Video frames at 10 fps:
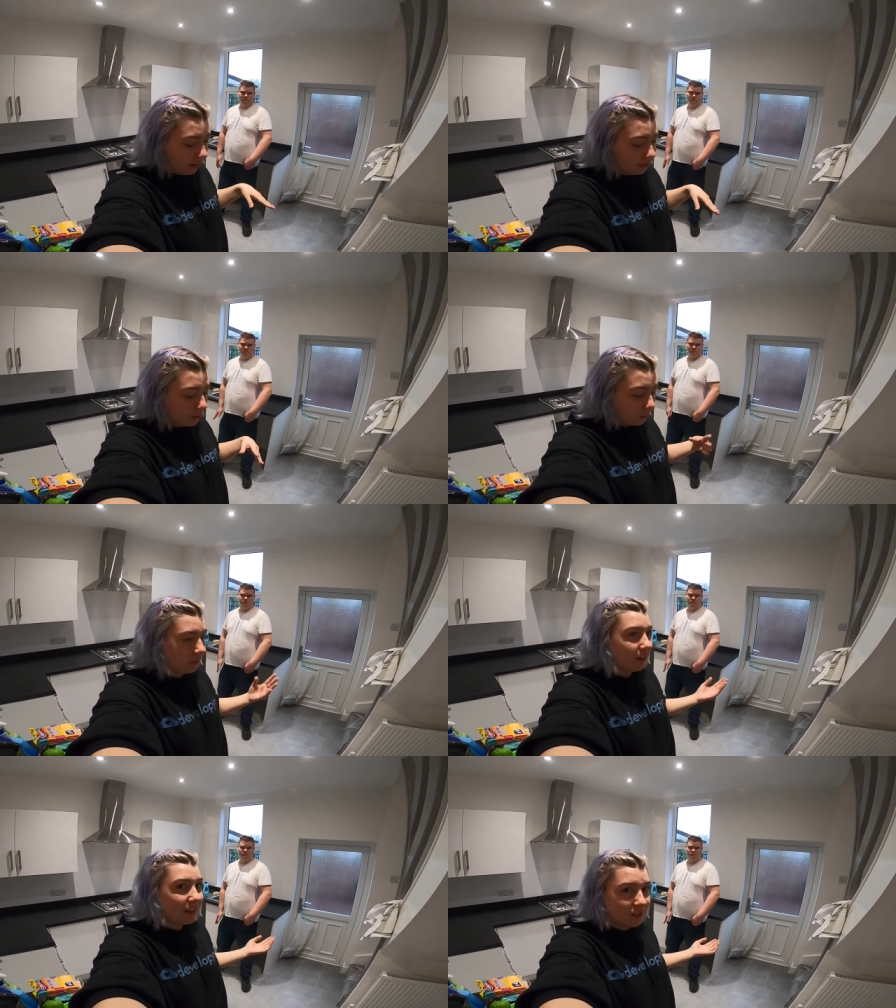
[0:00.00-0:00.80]
So we
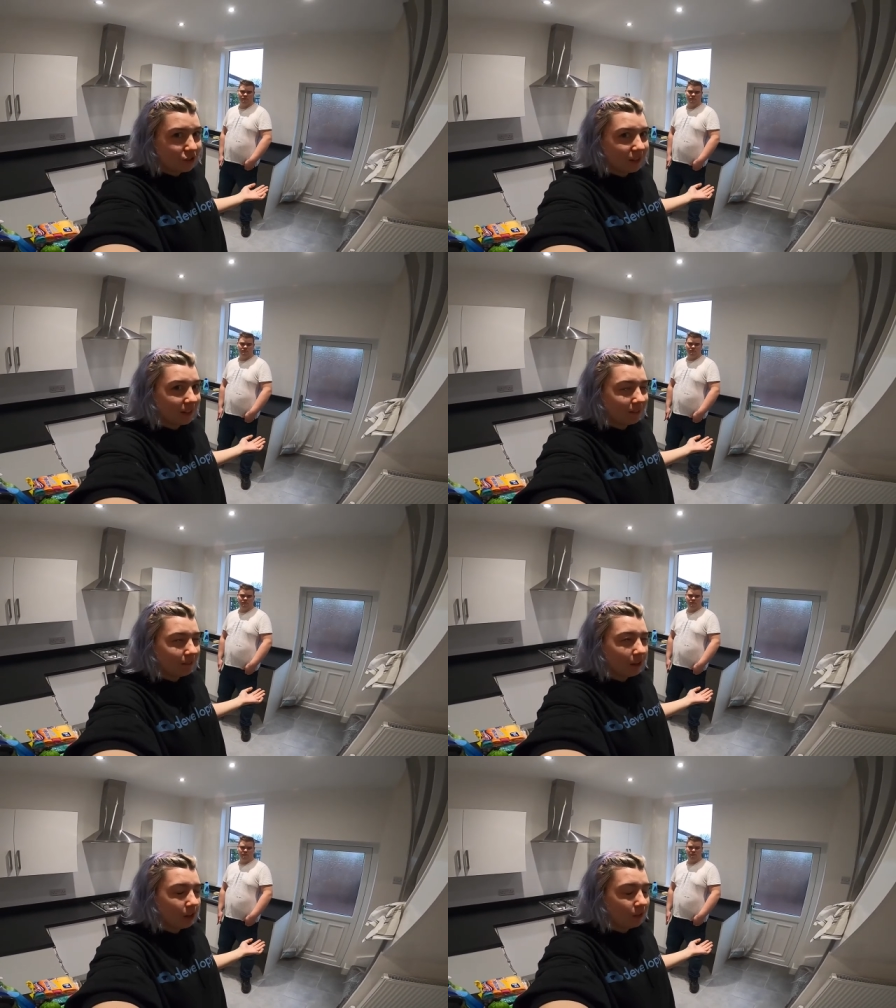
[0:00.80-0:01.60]
want the
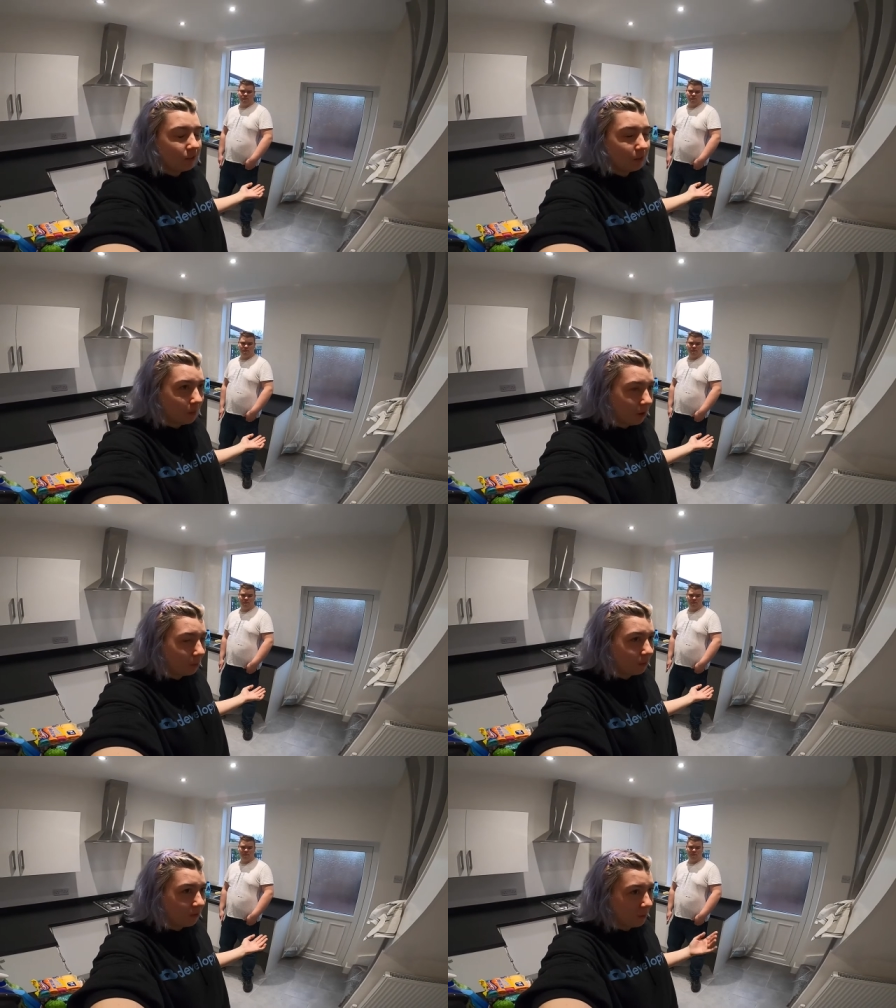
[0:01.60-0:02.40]
kitchen hoovered and
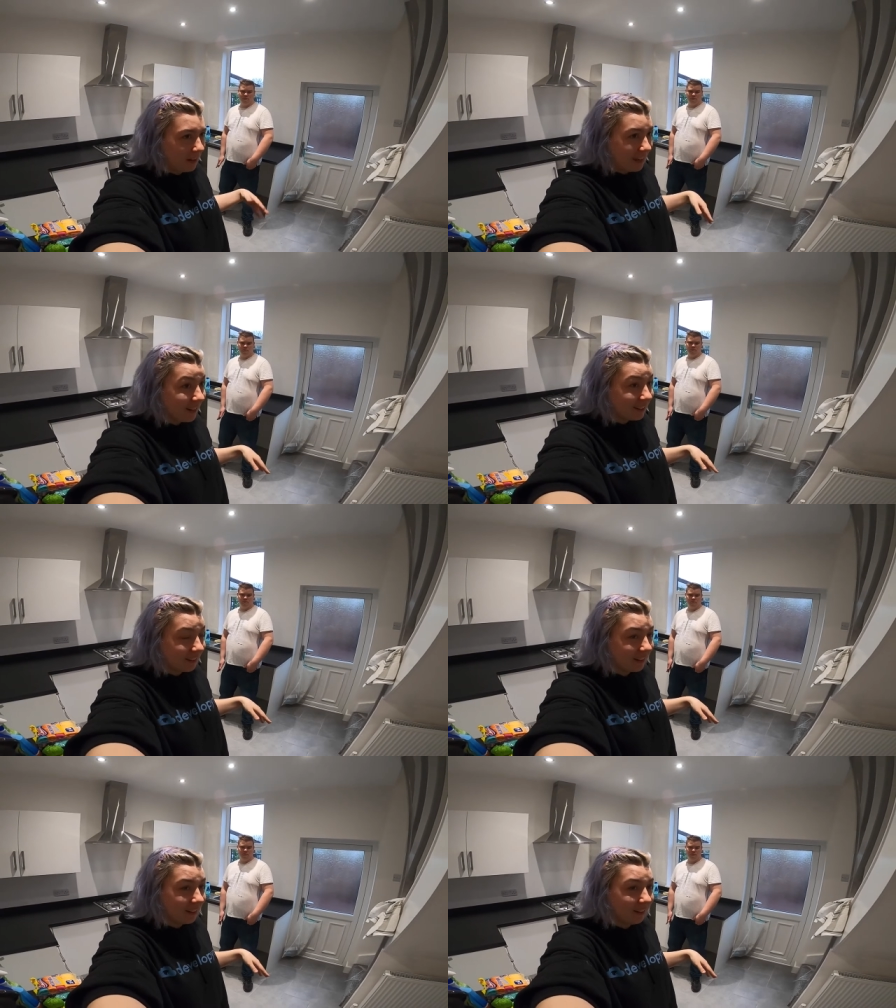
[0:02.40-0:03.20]
mopped for when he gets
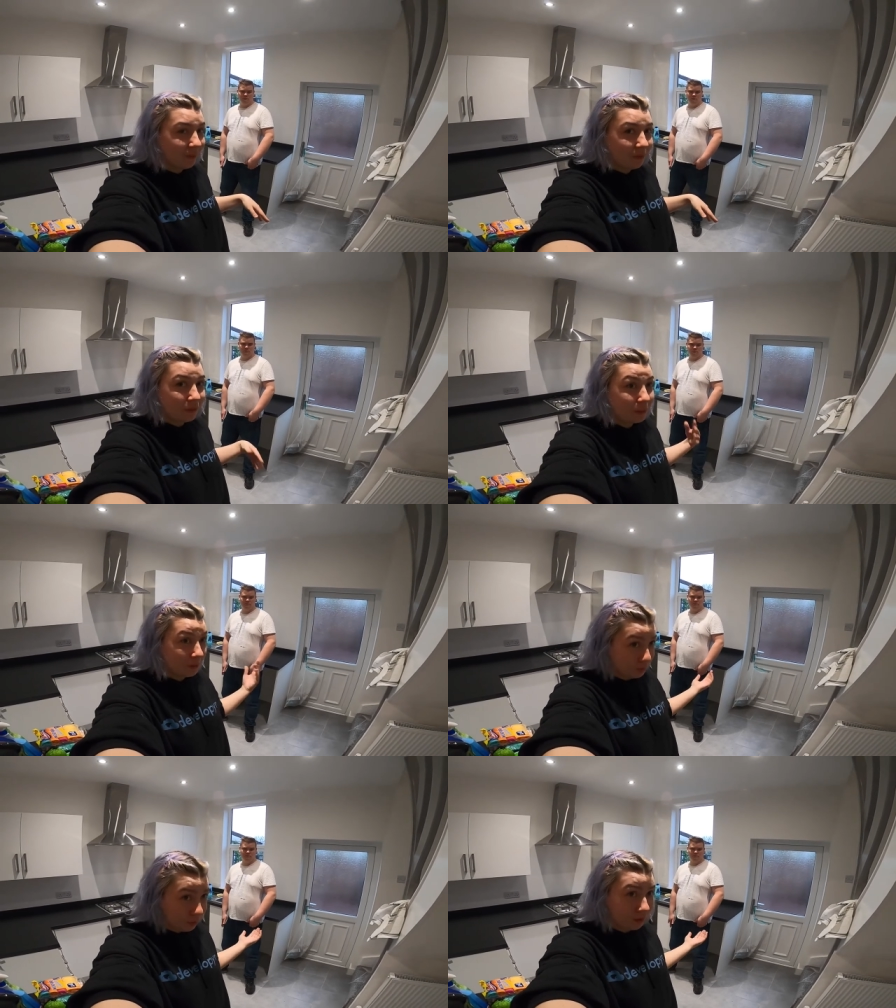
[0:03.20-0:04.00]
here, so we
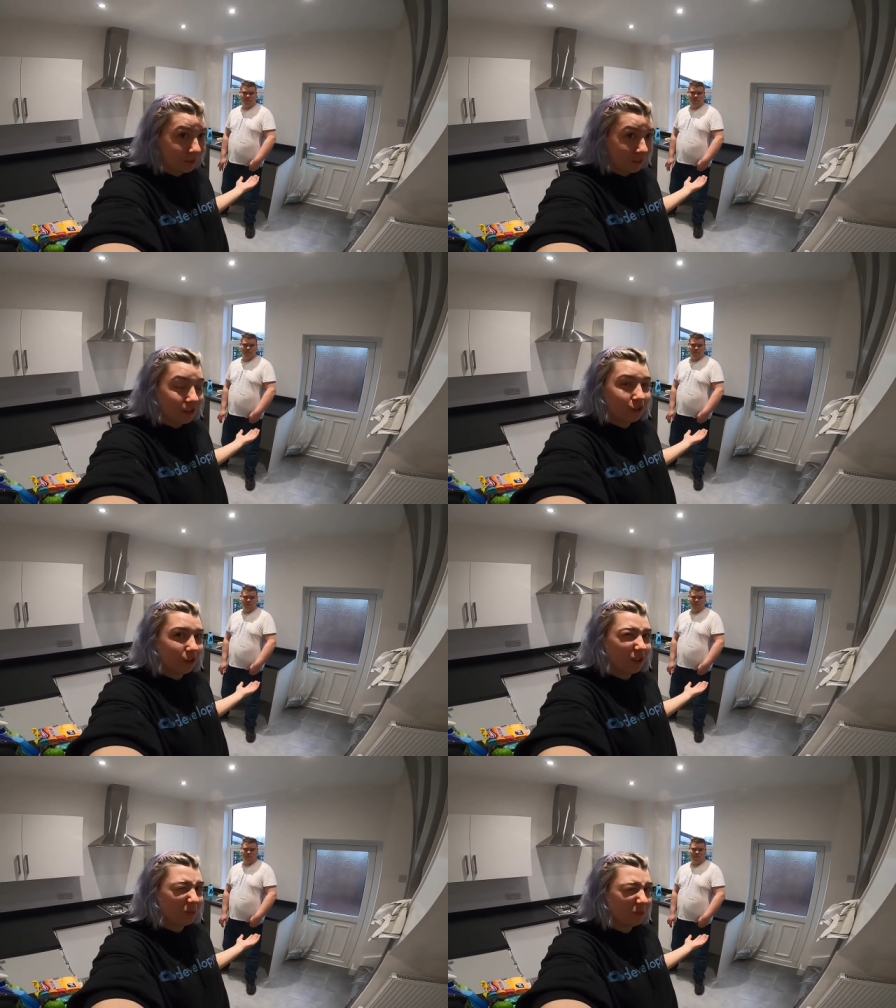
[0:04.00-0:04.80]
can put the
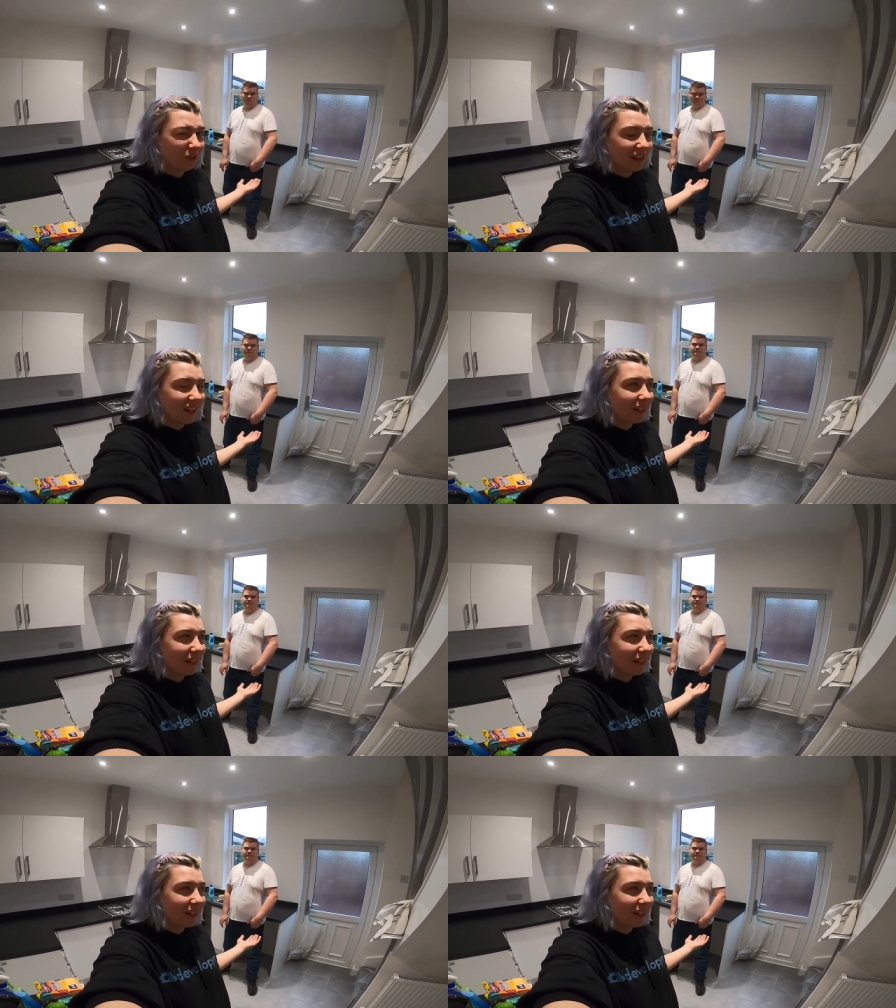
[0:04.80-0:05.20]
furniture items straight